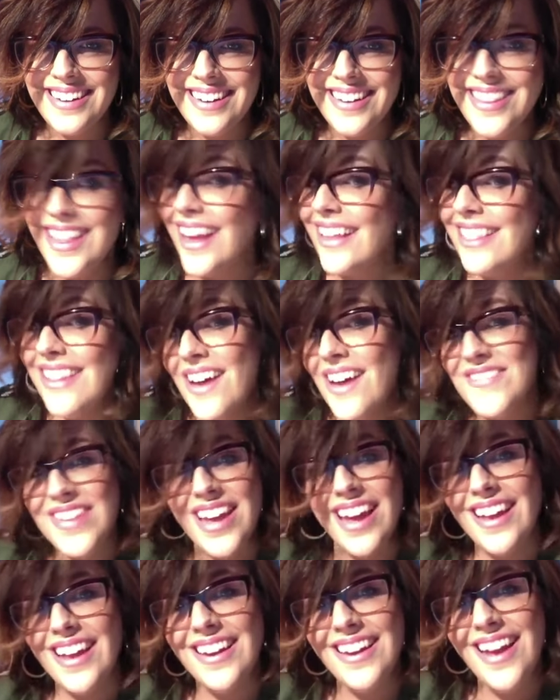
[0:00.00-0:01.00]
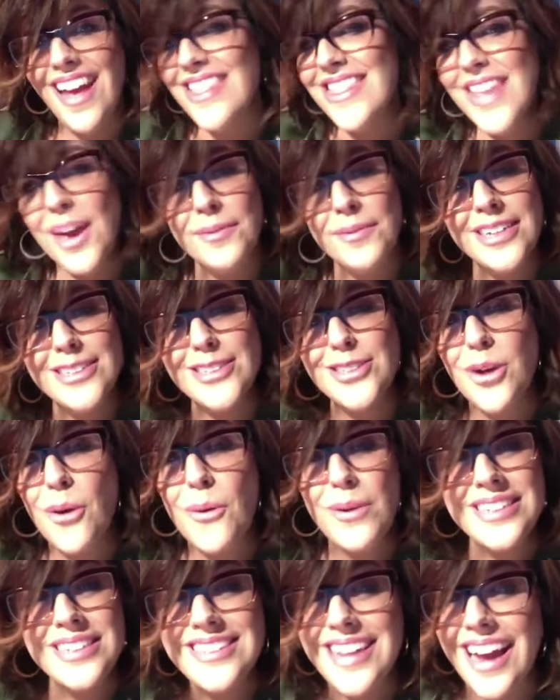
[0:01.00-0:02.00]
They love it. And they were
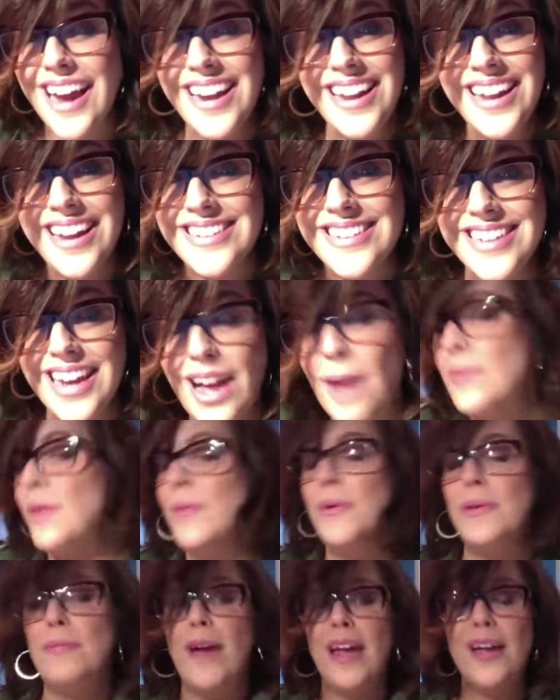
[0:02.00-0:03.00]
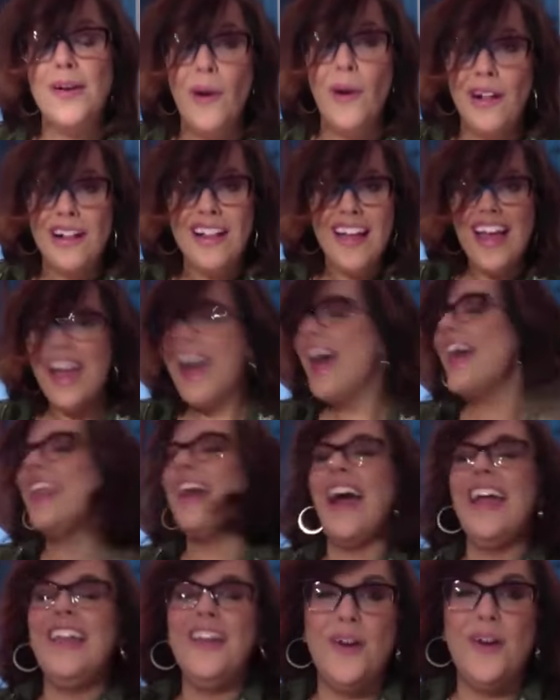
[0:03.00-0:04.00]
so excited to help me with my goal. And
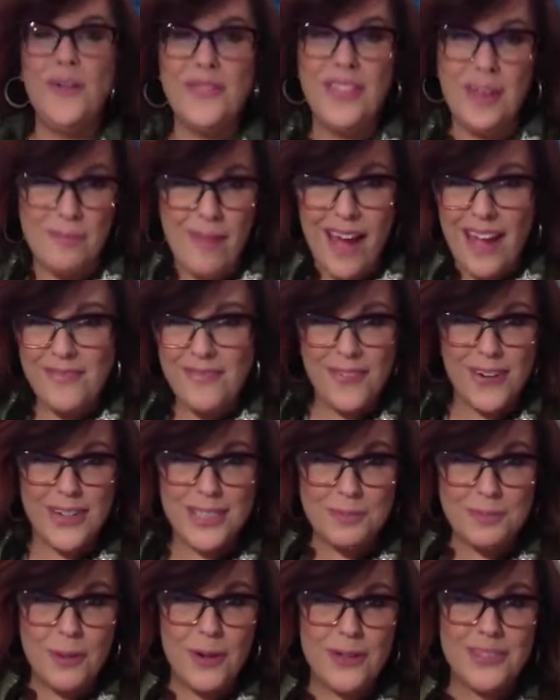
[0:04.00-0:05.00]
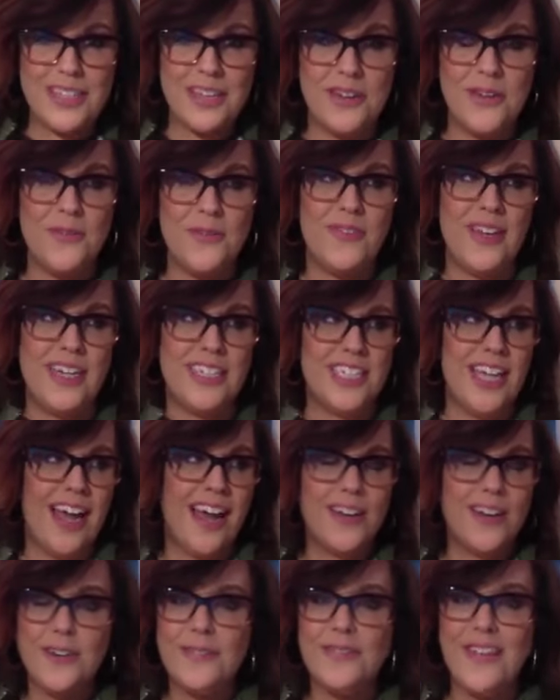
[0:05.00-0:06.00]
I know that my first person who finished
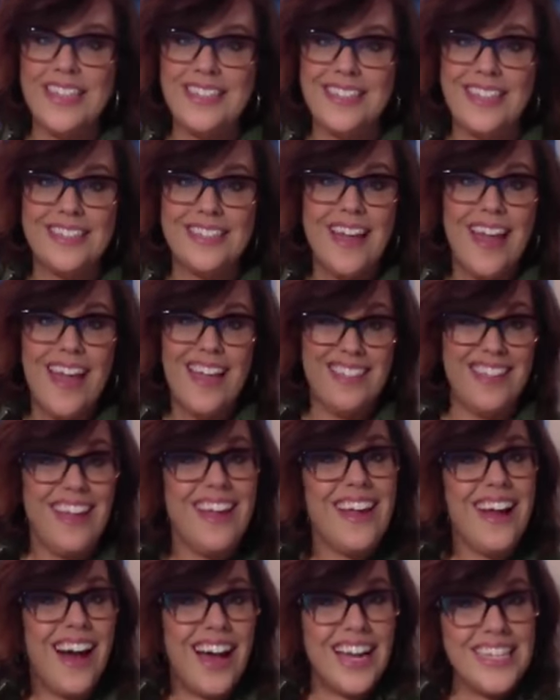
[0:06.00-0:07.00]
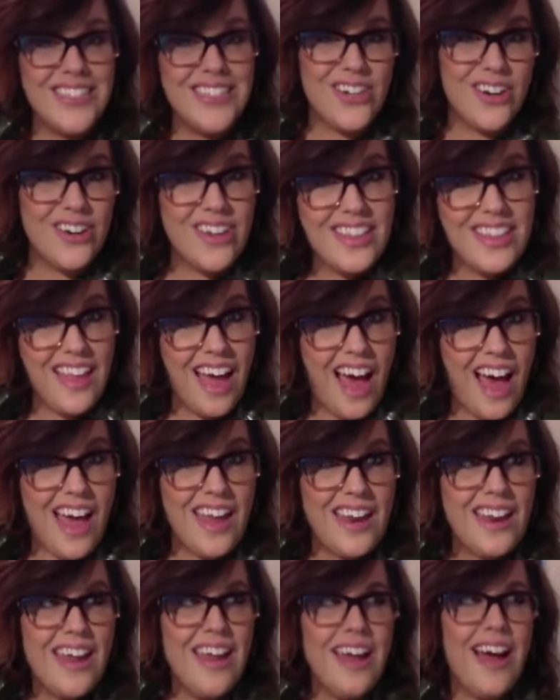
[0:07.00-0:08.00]
100 faces, like I started
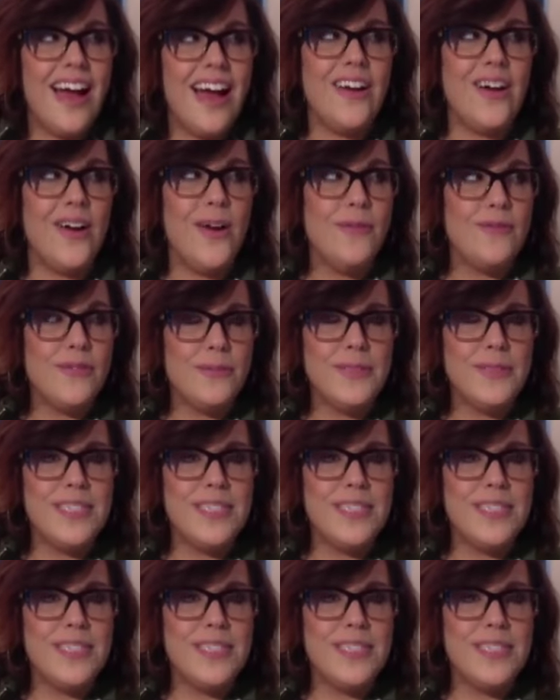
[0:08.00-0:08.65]
that, I got home from